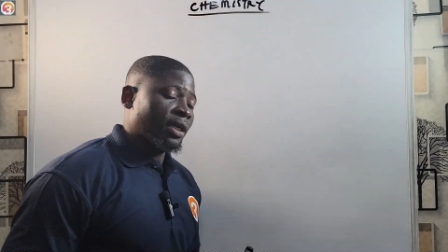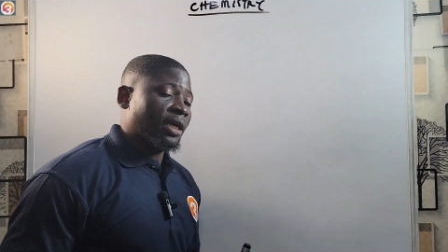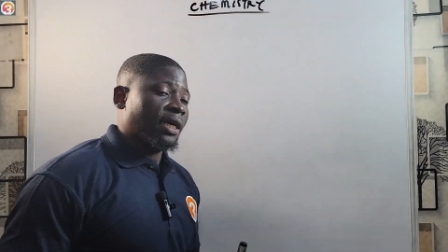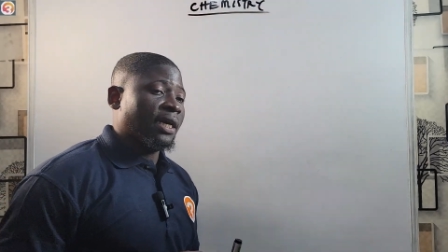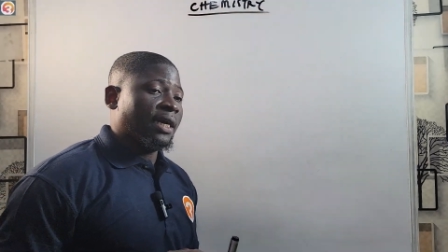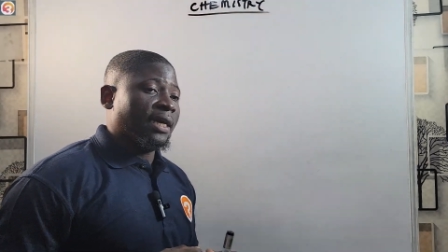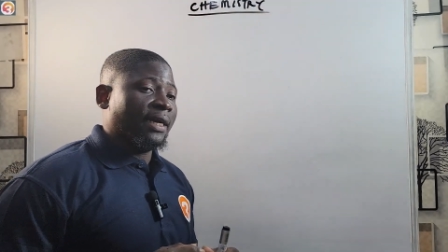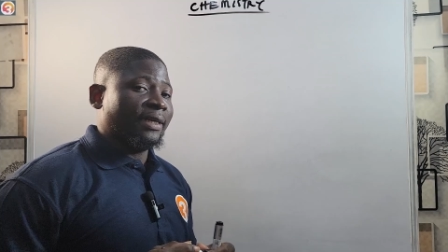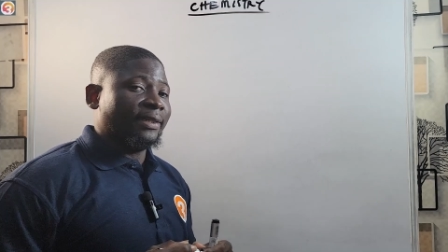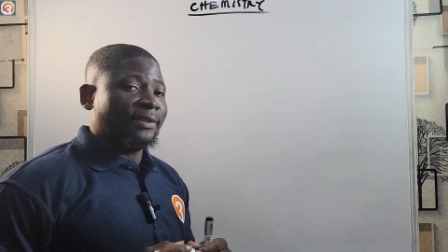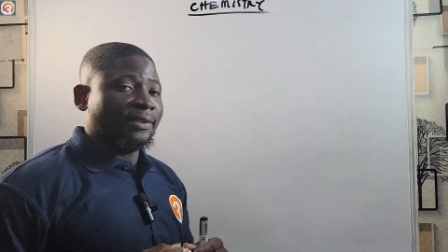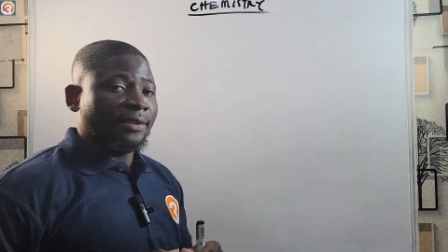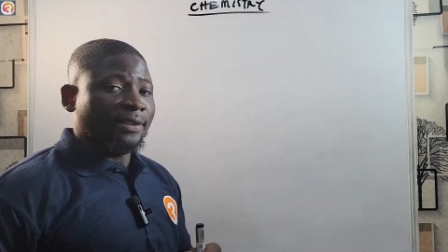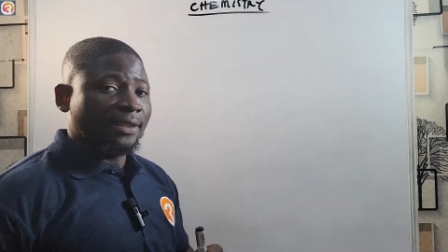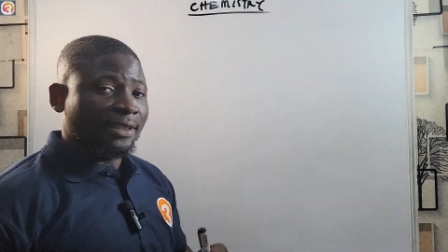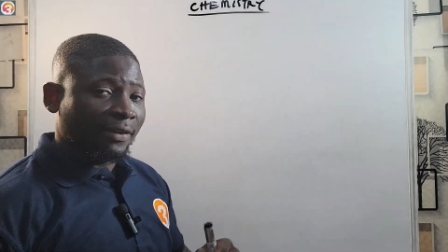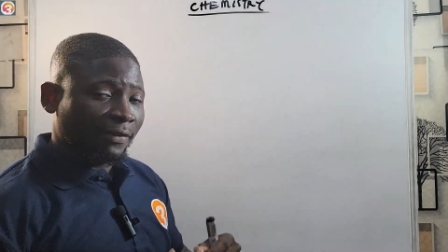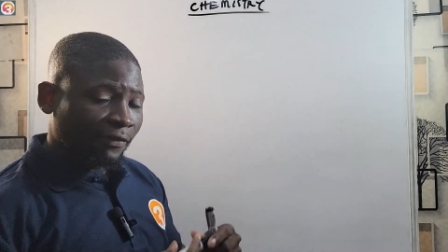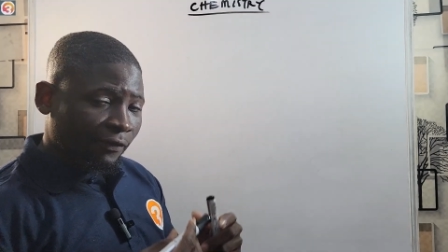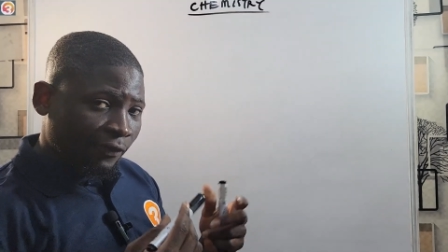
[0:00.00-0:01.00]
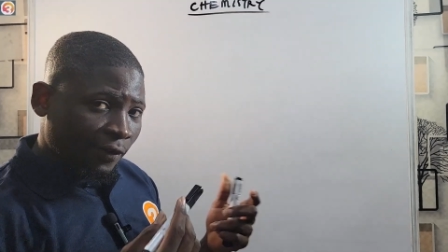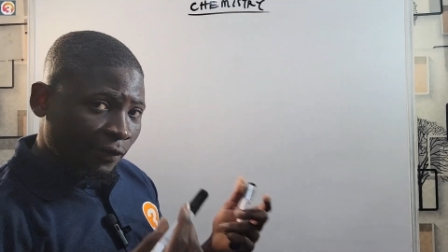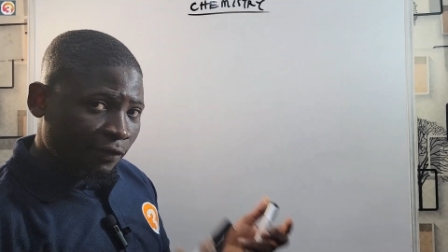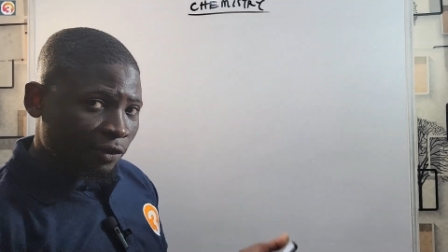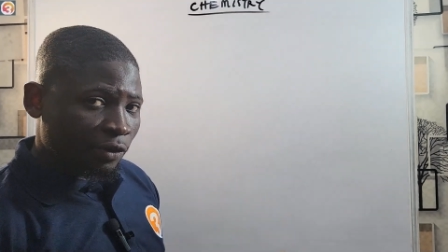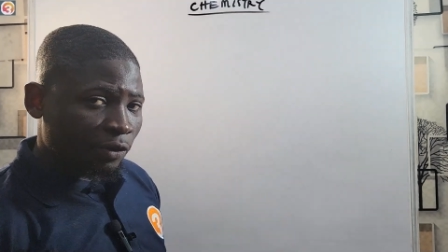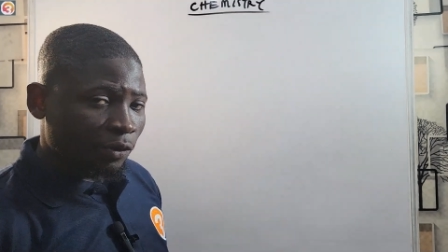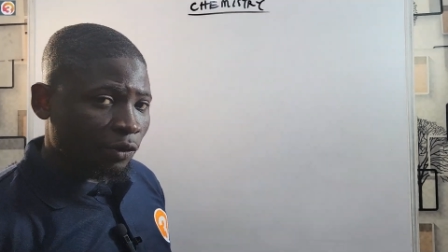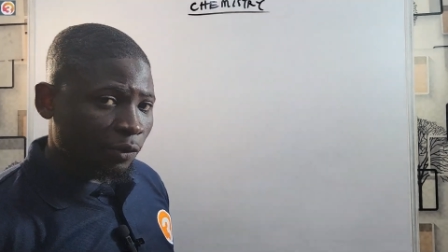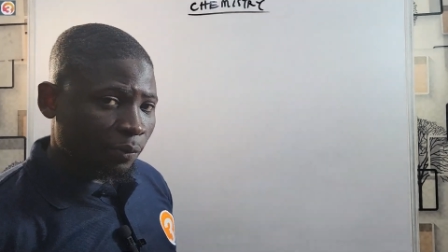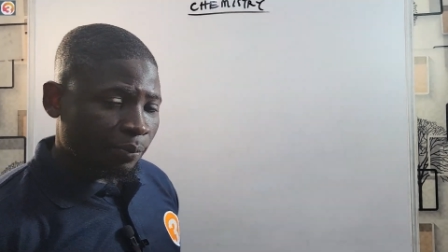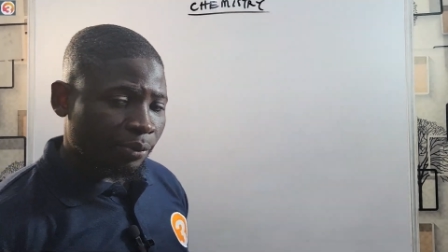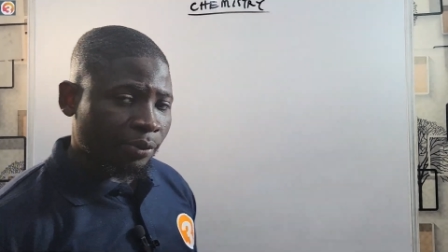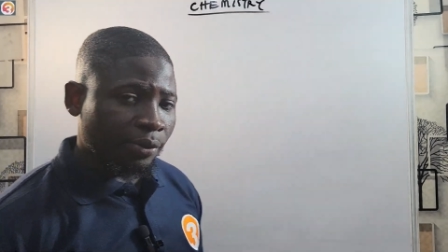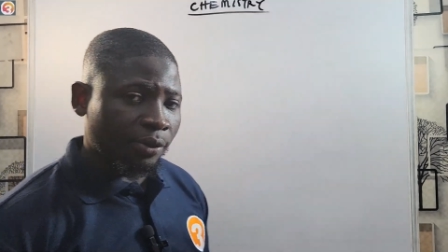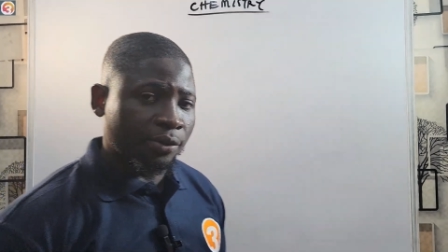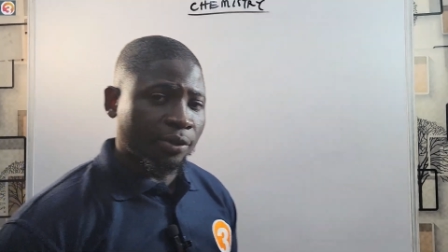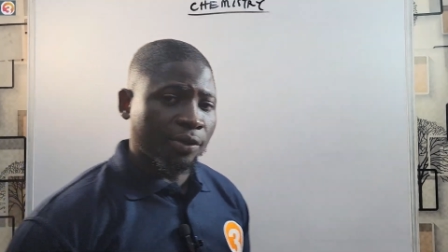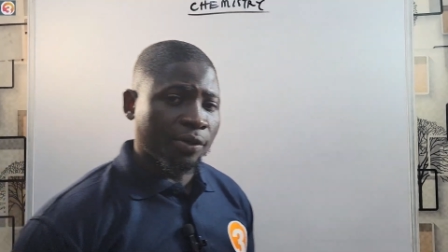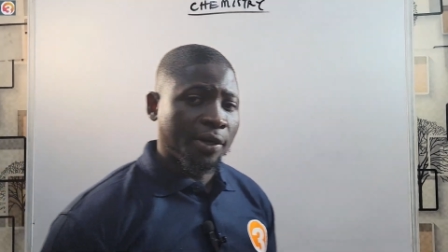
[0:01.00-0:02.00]
uh, the fifth group
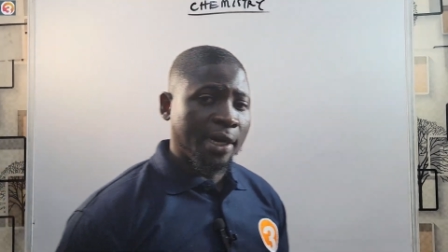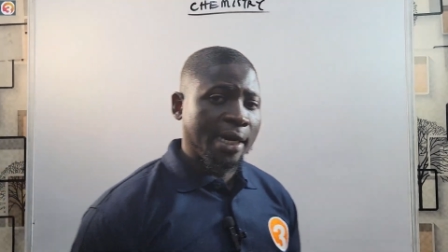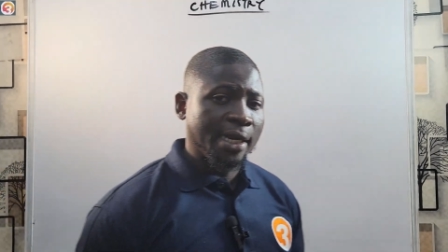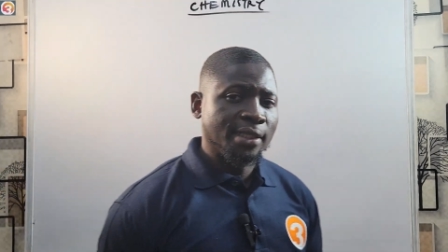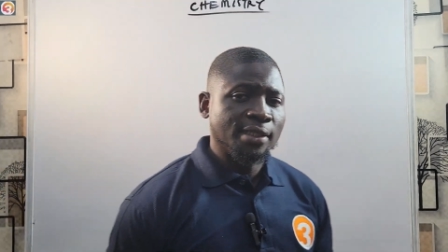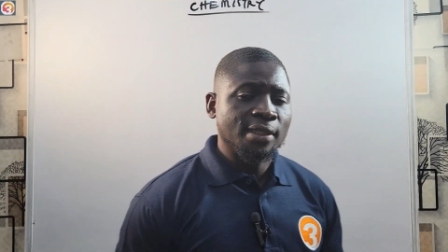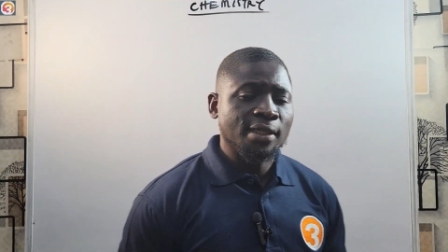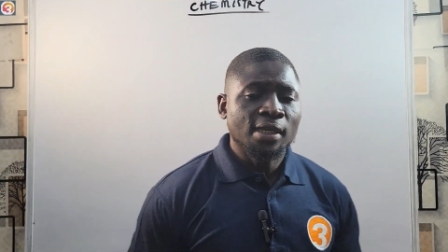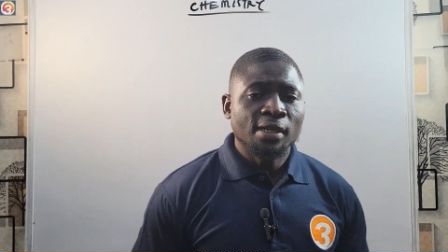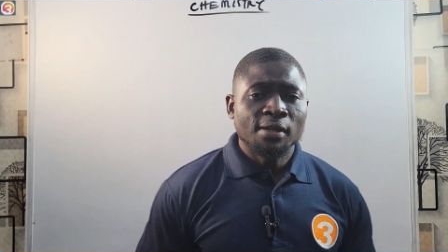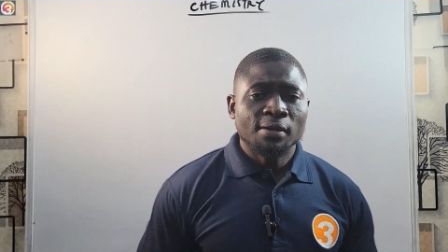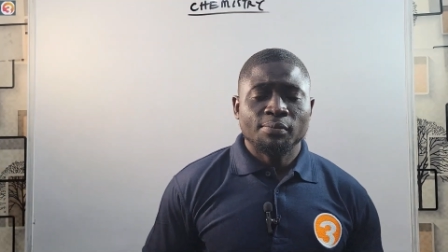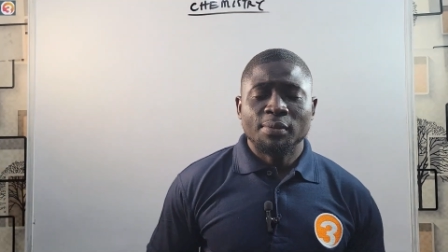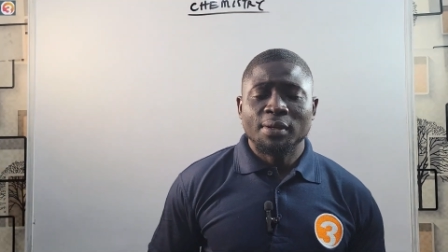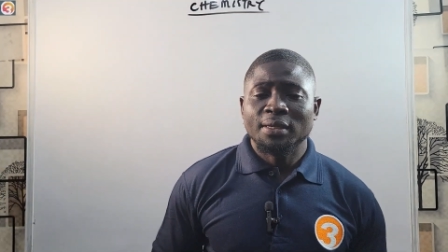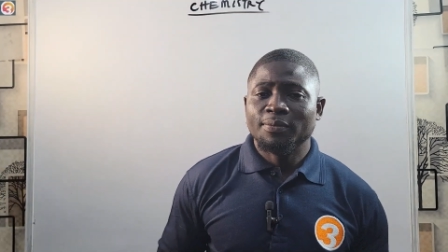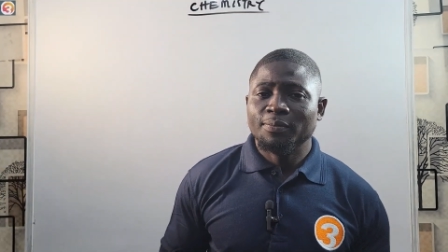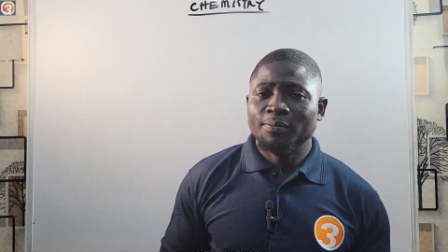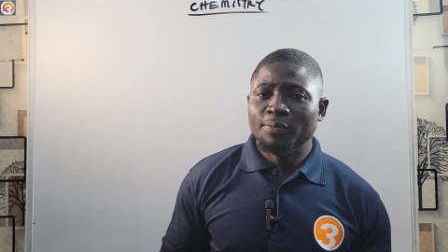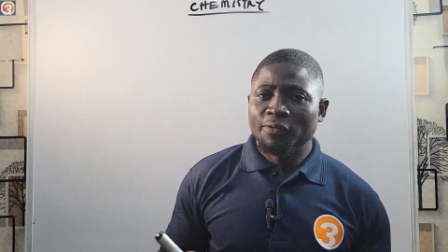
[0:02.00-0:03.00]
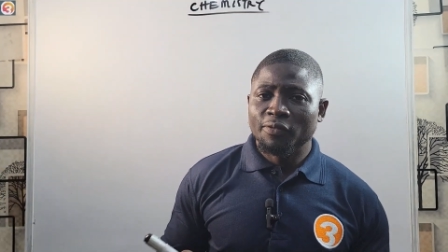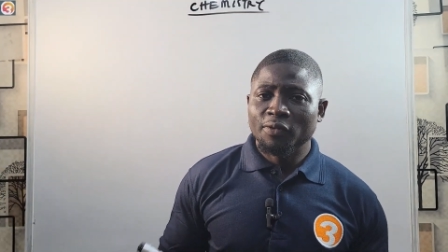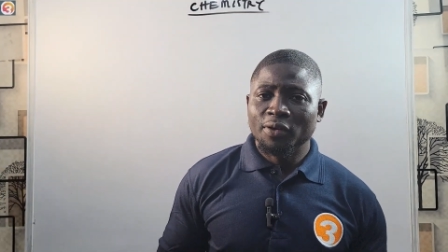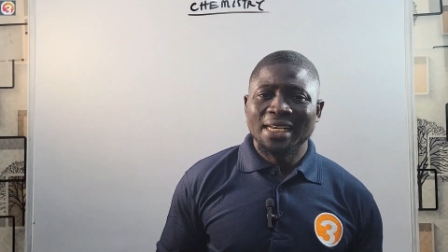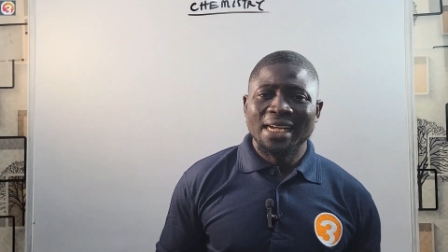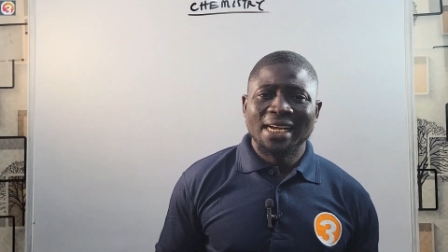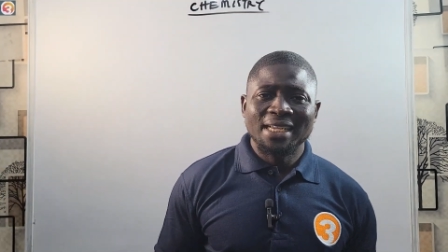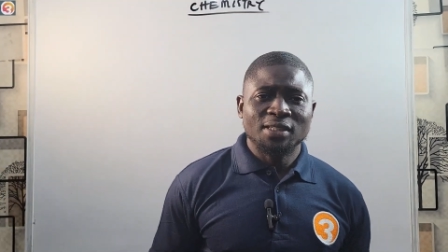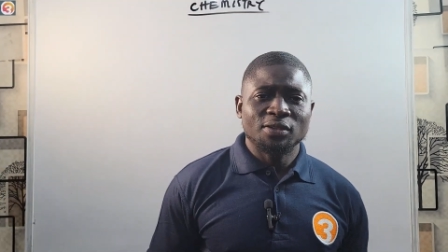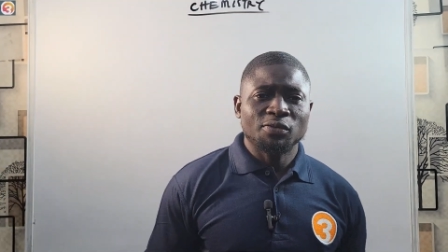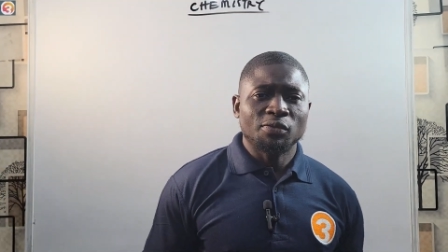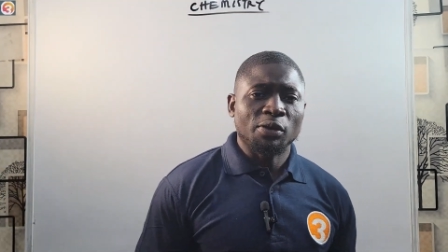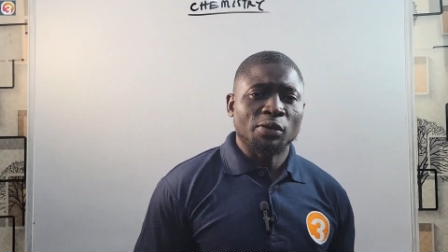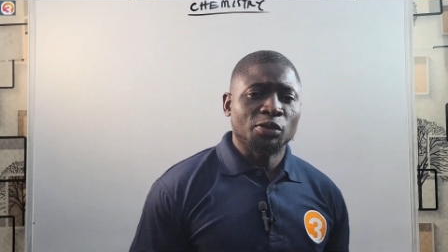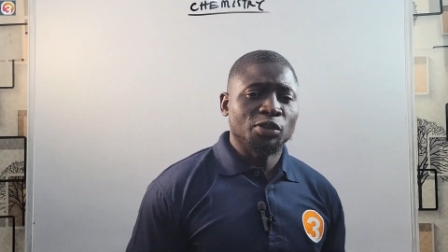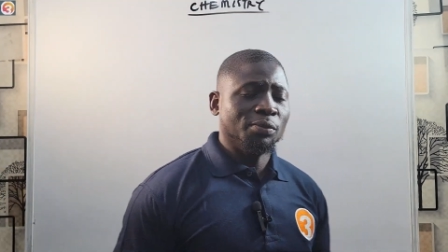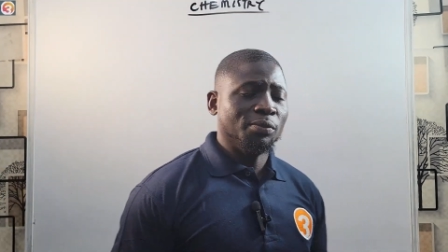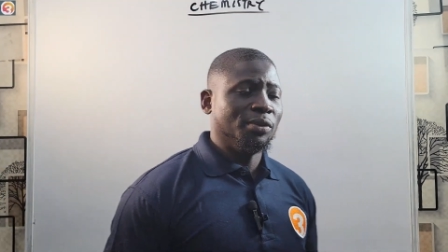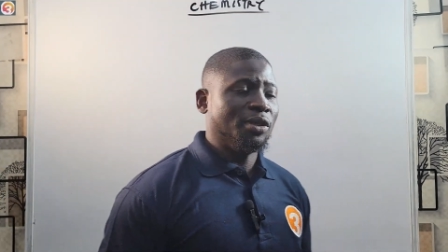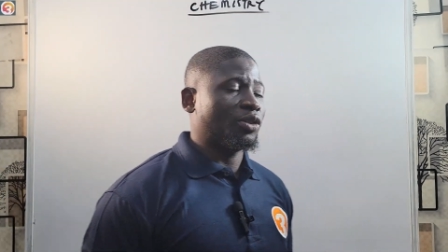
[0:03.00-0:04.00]
all right but before that we're
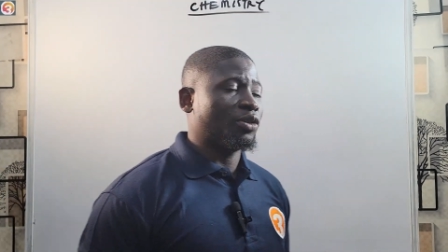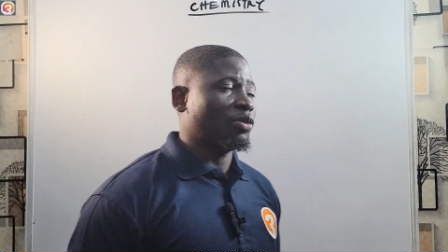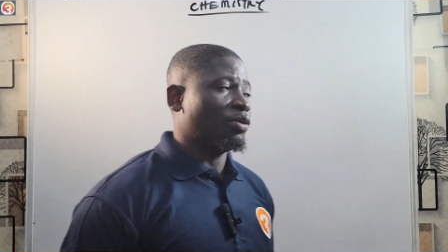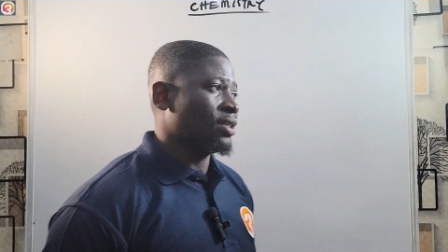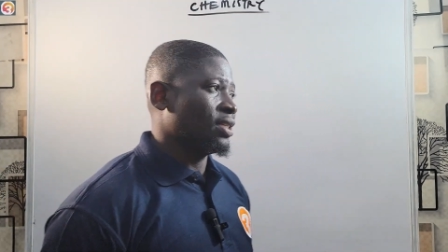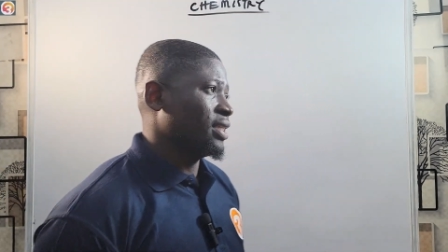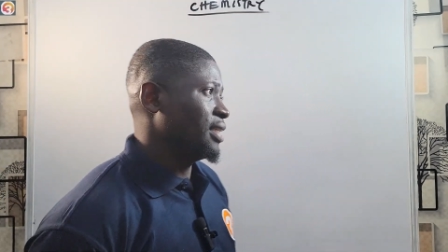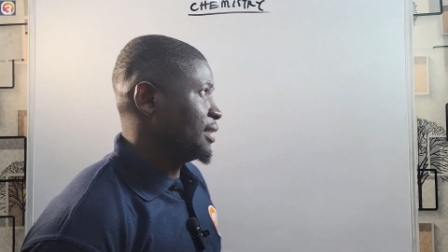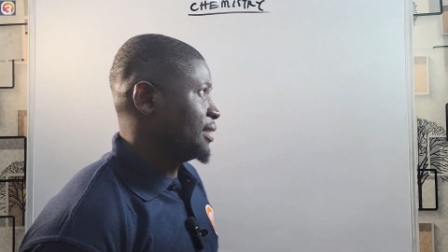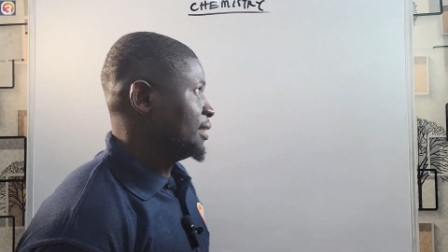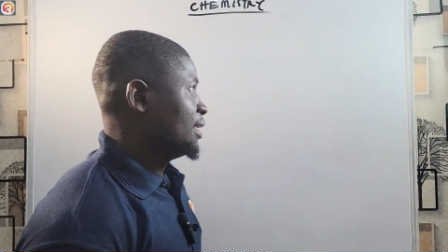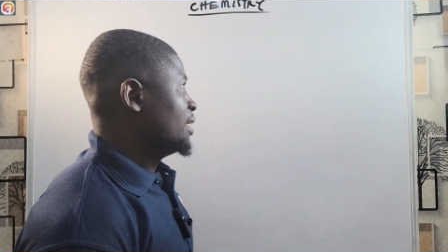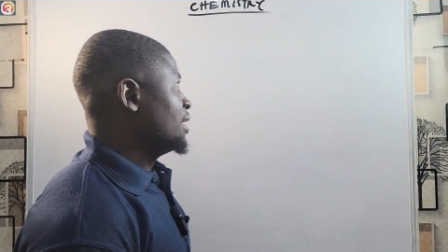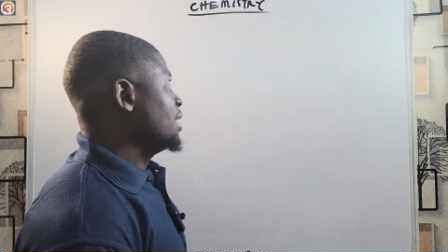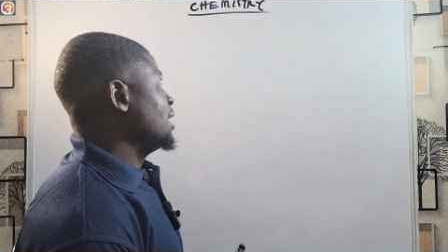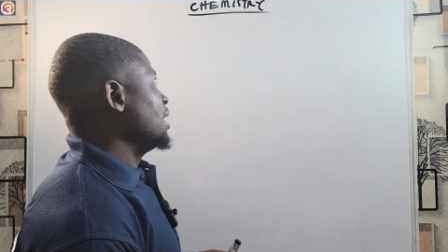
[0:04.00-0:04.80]
going to be discussing